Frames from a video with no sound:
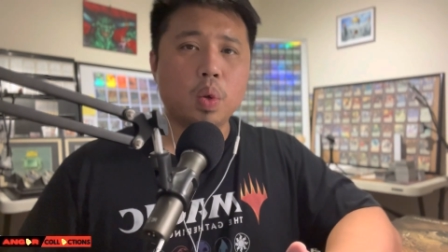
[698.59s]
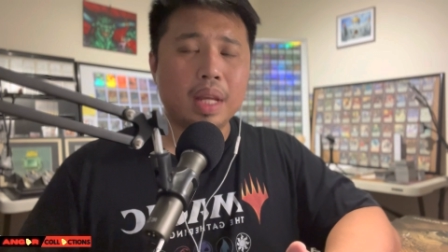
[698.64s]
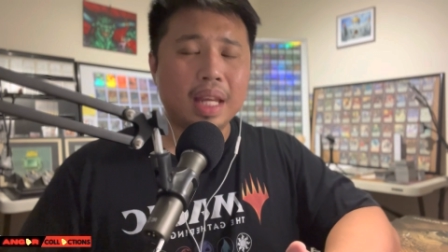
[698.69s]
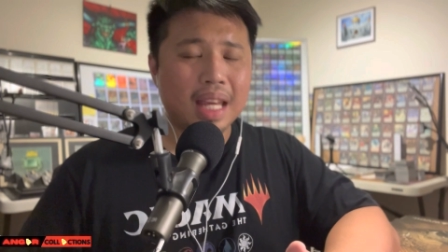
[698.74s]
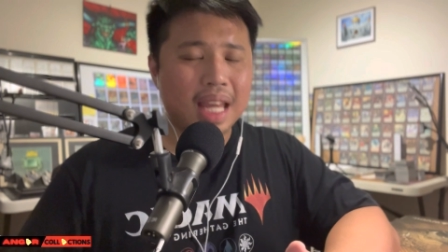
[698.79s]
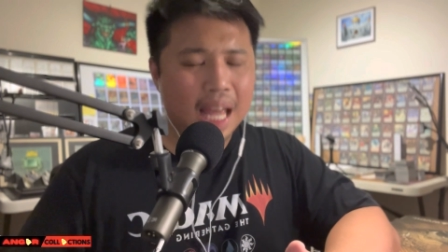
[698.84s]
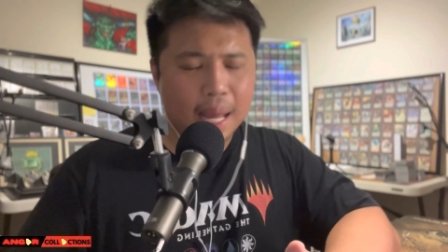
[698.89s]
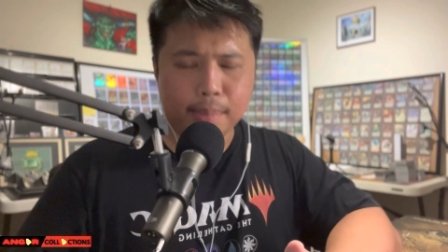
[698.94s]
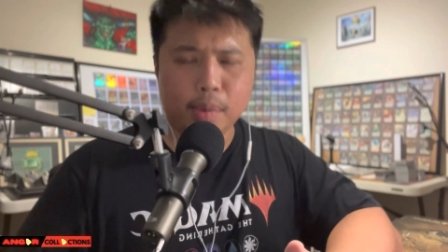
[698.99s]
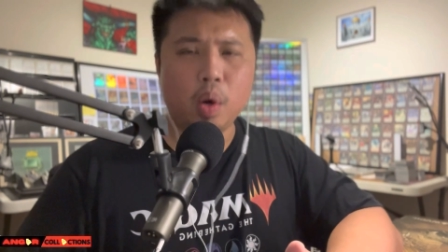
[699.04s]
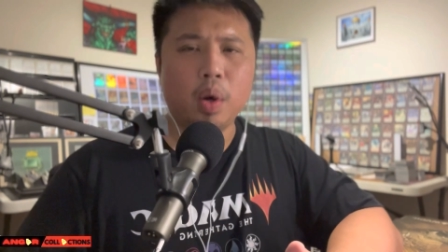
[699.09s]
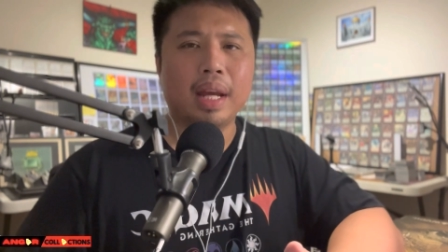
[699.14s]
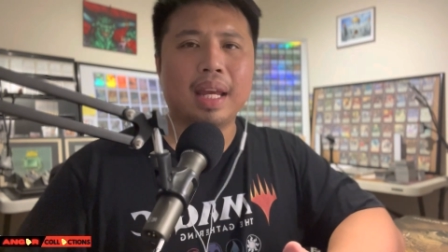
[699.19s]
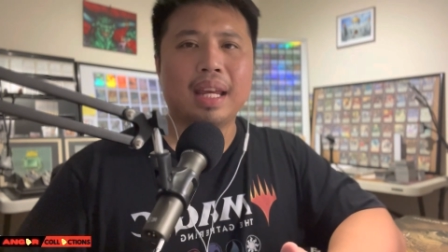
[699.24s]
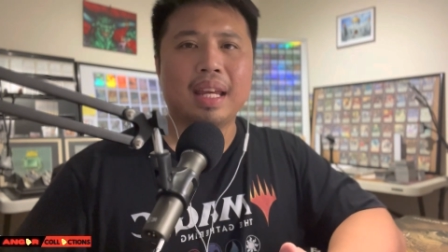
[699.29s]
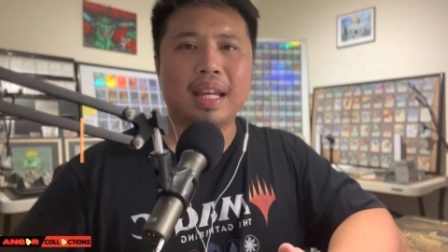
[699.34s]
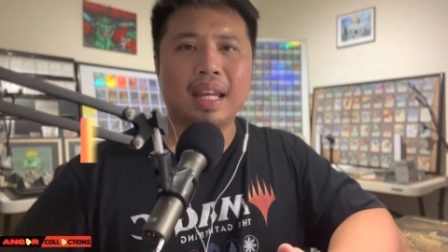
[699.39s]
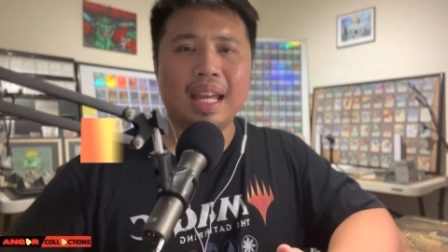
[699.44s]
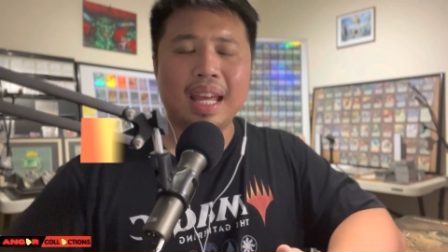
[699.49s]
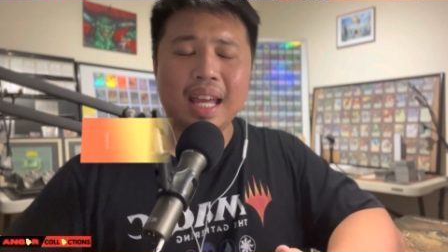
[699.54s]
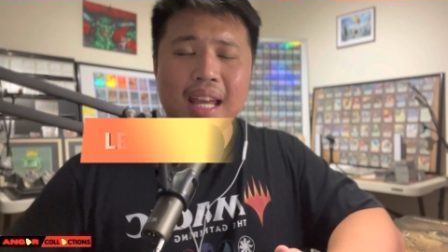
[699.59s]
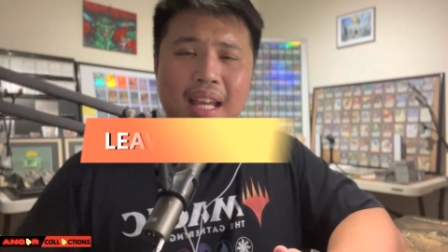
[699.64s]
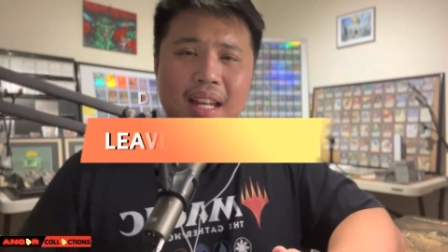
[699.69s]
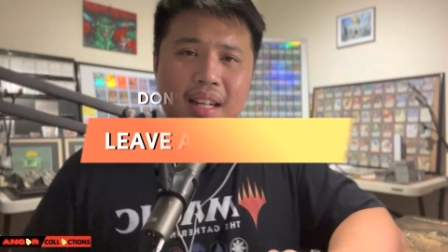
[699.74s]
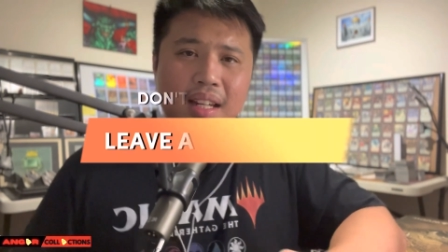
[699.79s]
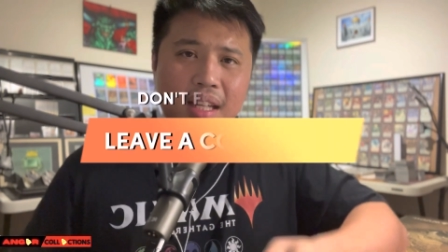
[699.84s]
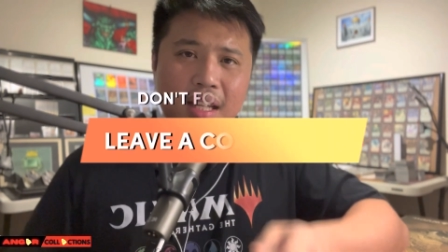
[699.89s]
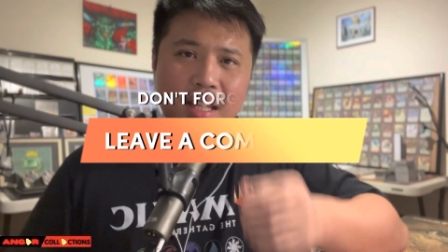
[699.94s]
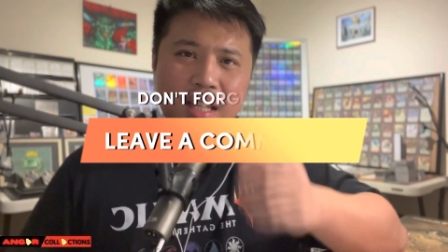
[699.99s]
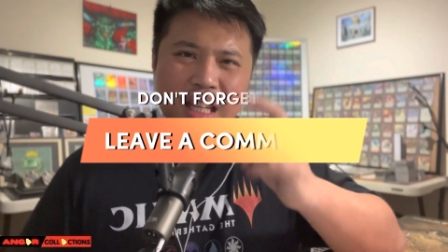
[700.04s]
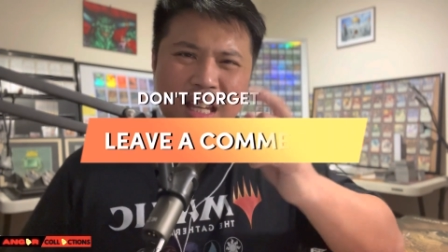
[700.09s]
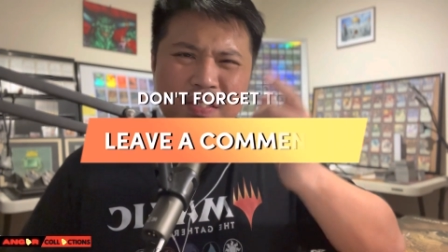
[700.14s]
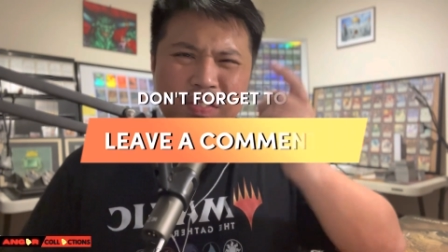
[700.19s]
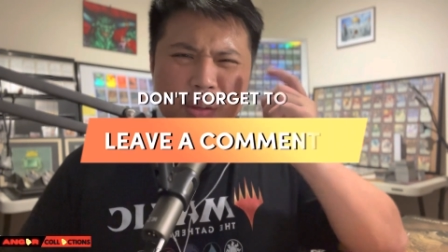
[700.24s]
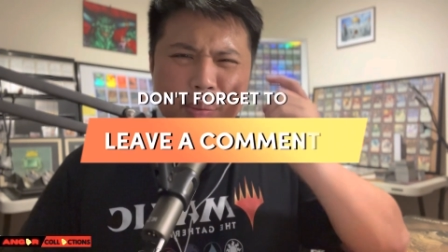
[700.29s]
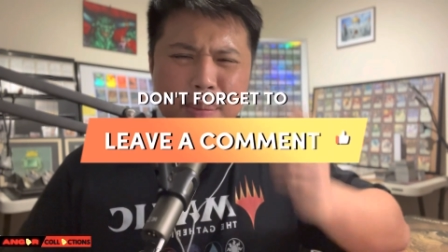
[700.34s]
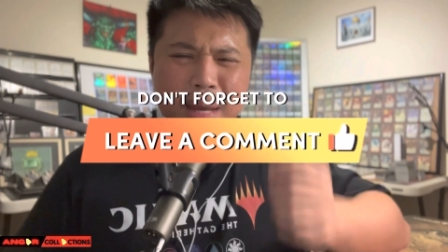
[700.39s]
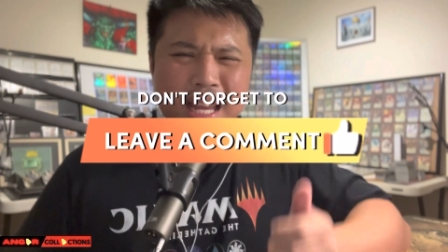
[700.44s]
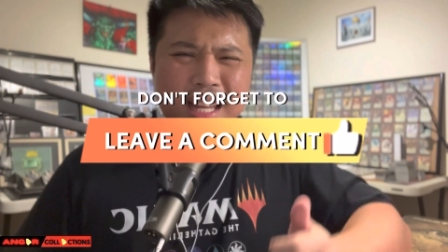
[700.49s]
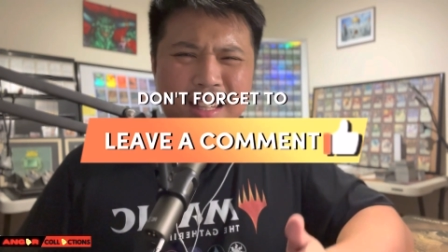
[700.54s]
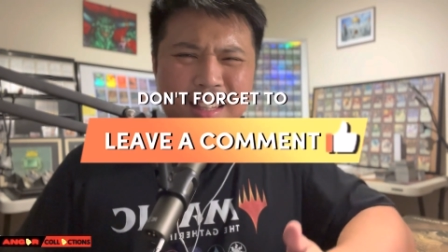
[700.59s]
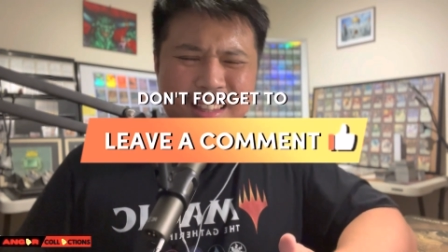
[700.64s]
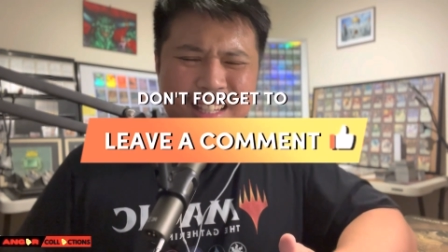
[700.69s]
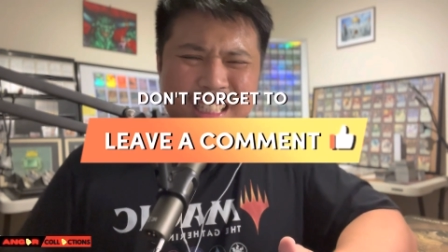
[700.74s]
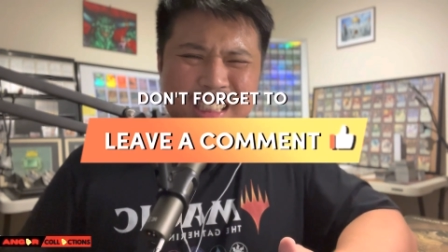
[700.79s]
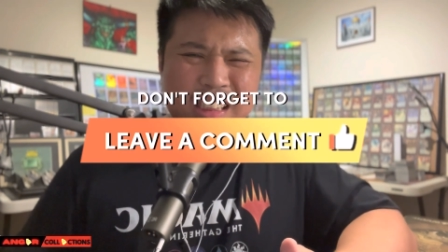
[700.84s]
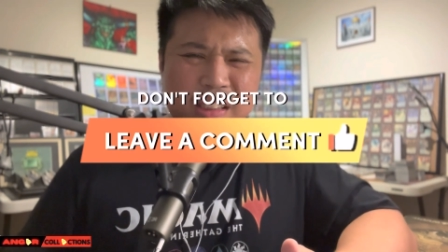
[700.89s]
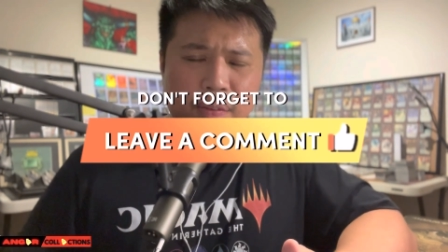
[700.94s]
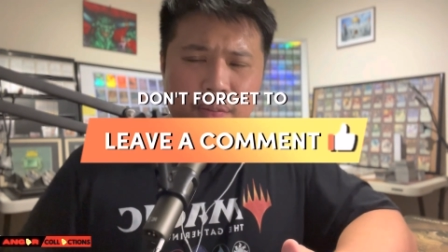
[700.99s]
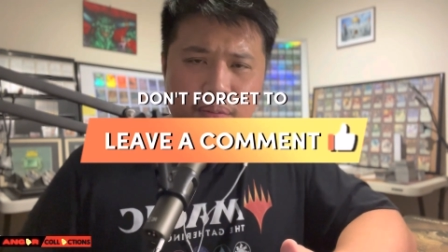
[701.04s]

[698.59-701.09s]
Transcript: Yeah, boy. And if you made this